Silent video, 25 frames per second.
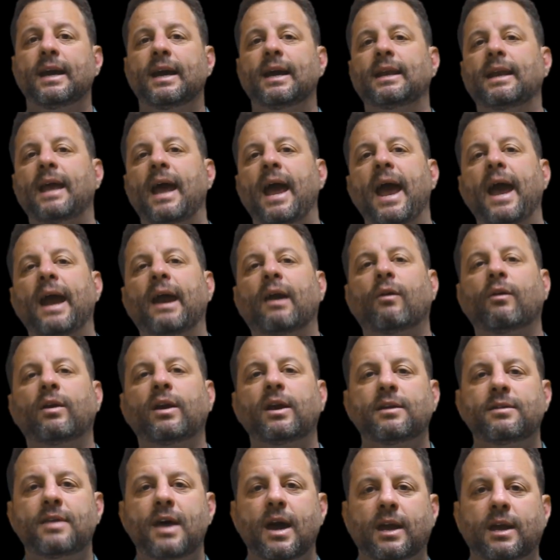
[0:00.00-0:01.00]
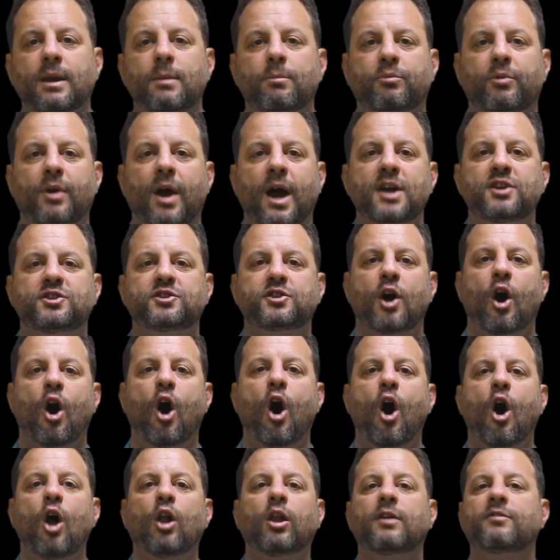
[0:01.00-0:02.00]
an area that comprised
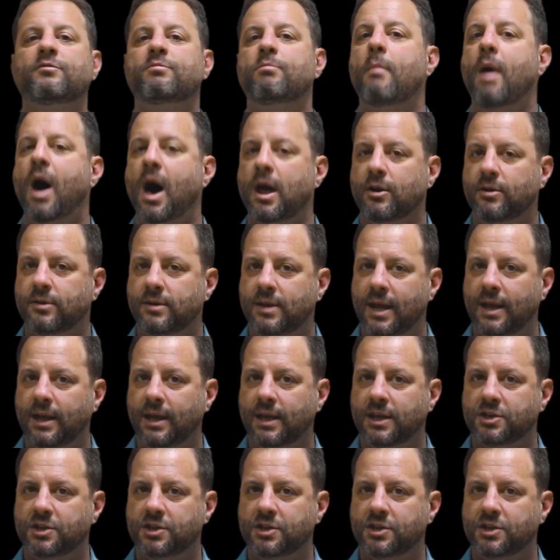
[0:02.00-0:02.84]
all of modern-day